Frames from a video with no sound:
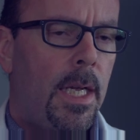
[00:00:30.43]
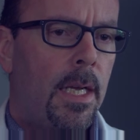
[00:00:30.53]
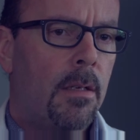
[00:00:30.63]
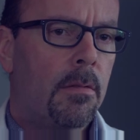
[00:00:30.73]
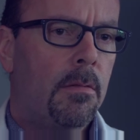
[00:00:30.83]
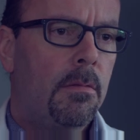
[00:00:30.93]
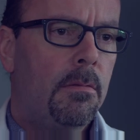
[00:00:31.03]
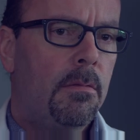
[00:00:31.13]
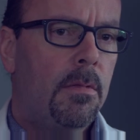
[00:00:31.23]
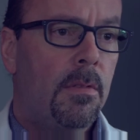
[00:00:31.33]
And
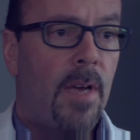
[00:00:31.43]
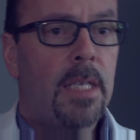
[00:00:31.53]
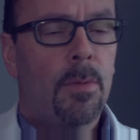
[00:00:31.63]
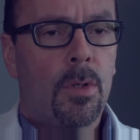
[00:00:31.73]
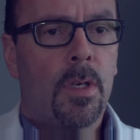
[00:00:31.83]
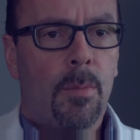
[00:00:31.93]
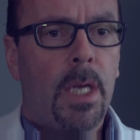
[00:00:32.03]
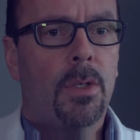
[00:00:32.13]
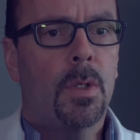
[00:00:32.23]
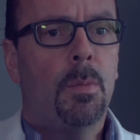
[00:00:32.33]
the vast majority of
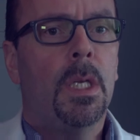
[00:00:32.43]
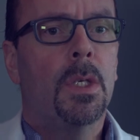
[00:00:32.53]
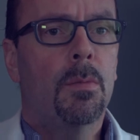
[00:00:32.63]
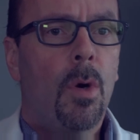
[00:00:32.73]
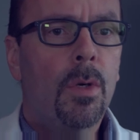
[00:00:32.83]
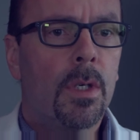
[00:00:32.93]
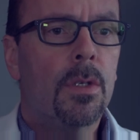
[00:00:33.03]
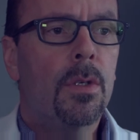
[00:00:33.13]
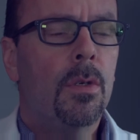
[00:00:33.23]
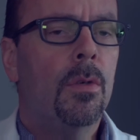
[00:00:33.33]
patients being
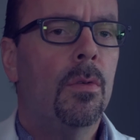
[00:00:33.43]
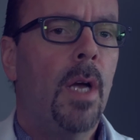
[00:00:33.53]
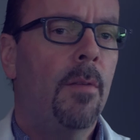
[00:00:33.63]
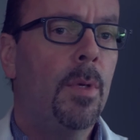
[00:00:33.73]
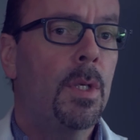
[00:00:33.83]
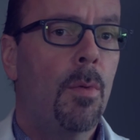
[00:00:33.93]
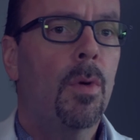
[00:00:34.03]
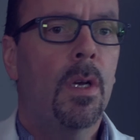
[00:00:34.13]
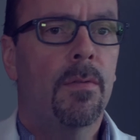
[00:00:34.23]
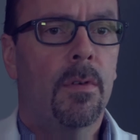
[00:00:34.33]
smokers who have been
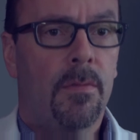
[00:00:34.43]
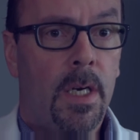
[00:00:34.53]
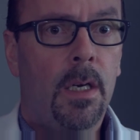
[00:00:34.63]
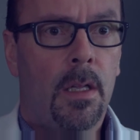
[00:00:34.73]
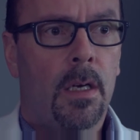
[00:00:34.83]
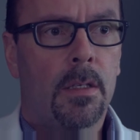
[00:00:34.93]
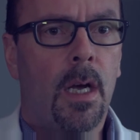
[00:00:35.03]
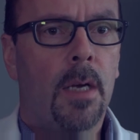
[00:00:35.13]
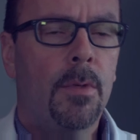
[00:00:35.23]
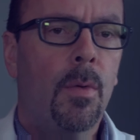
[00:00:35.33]
smoking for a very long
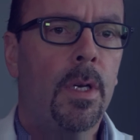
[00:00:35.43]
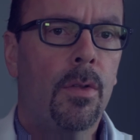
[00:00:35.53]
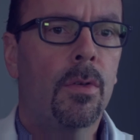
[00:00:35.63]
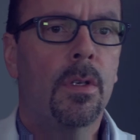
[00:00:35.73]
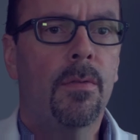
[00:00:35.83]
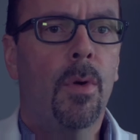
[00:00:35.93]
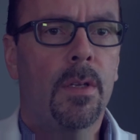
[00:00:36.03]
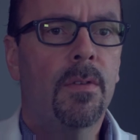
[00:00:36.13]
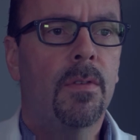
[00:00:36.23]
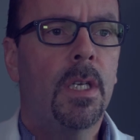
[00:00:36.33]
time, 20, 30, 40,
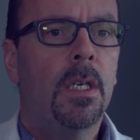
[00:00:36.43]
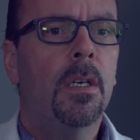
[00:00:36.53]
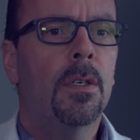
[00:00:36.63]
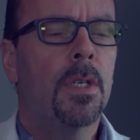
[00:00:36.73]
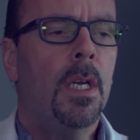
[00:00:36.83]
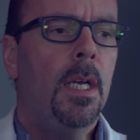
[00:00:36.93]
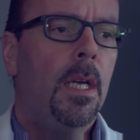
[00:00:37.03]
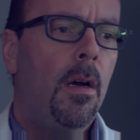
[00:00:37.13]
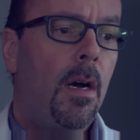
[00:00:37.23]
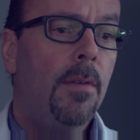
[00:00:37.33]
50 years,
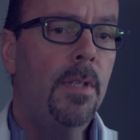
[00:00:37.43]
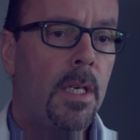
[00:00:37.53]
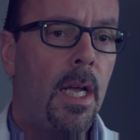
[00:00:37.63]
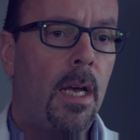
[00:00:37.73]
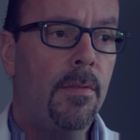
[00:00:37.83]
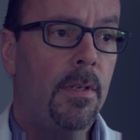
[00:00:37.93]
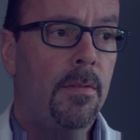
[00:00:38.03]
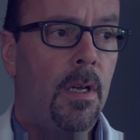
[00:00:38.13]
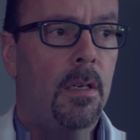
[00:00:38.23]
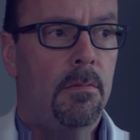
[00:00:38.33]
often have,
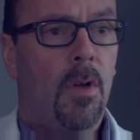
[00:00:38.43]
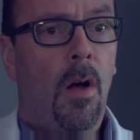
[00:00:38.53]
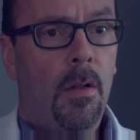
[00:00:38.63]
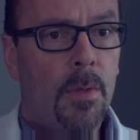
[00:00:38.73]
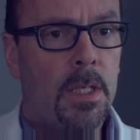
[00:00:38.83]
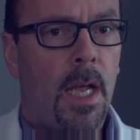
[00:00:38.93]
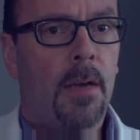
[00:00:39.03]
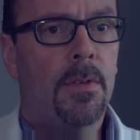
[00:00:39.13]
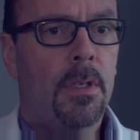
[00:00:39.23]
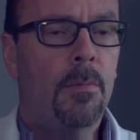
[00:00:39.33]
if not always
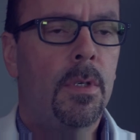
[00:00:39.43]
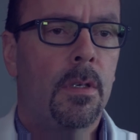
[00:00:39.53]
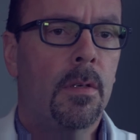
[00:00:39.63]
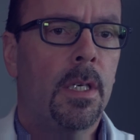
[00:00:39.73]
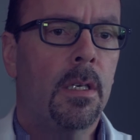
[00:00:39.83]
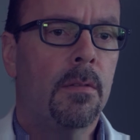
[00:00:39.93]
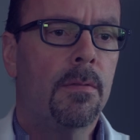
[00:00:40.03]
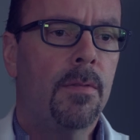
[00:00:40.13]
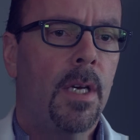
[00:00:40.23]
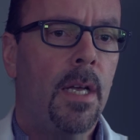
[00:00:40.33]
have, some degree of
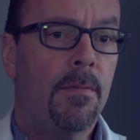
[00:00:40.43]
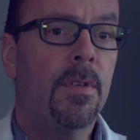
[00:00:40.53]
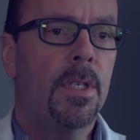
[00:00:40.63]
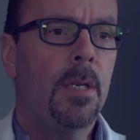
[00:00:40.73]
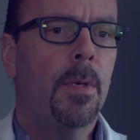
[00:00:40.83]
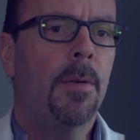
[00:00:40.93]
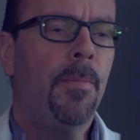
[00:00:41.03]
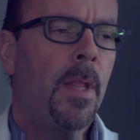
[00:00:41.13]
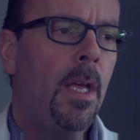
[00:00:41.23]
emphysema.